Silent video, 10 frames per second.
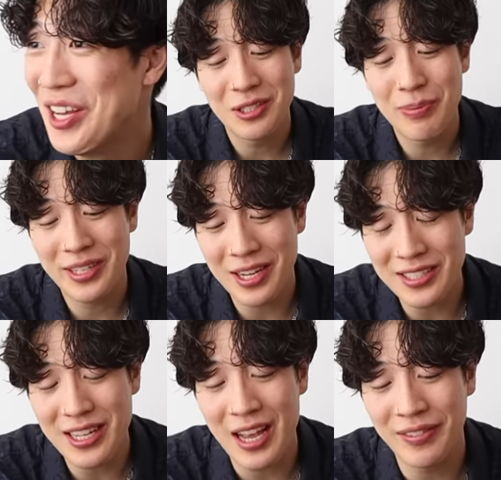So
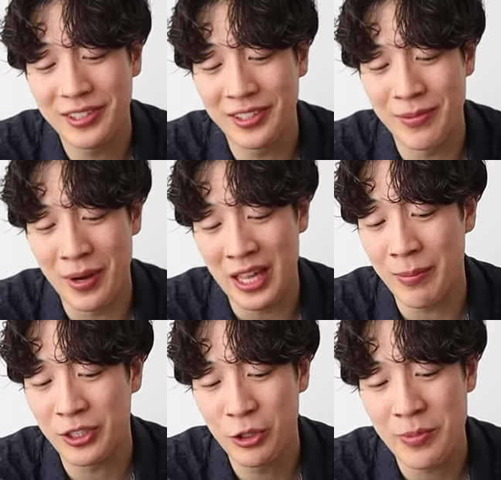because I have a dirty mind,
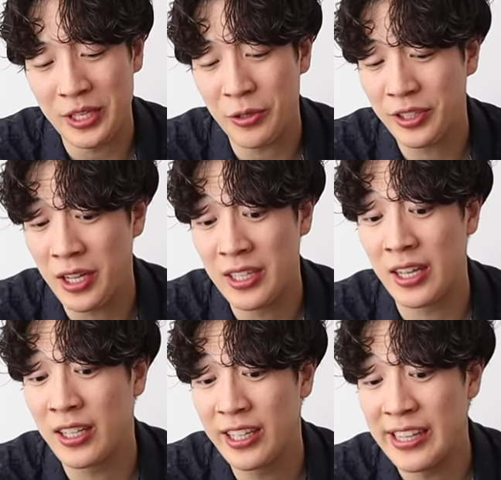I'm assuming that your tongue
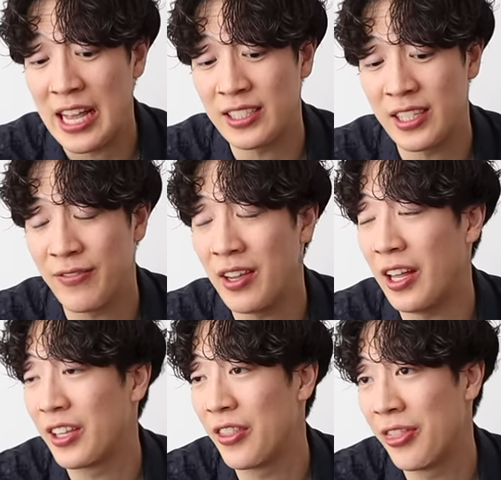can clean as in if I
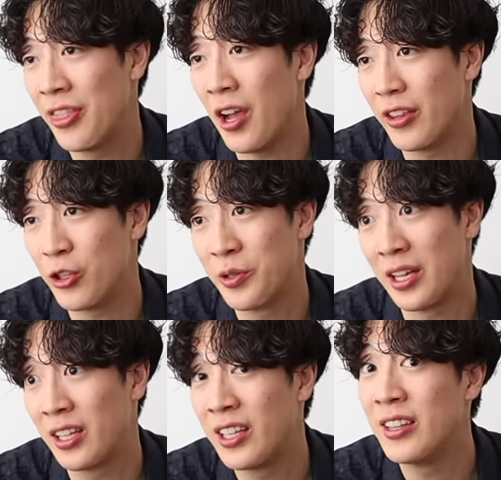like nut, you
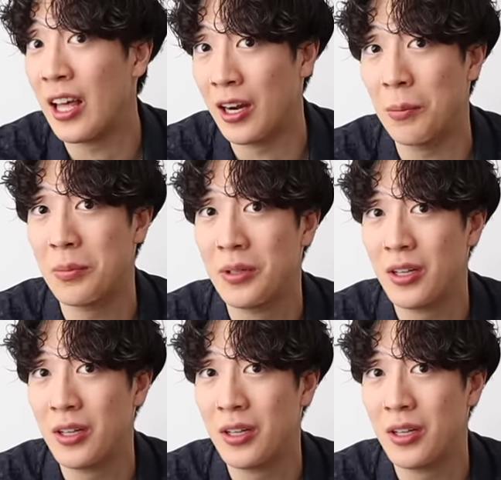can clean that up.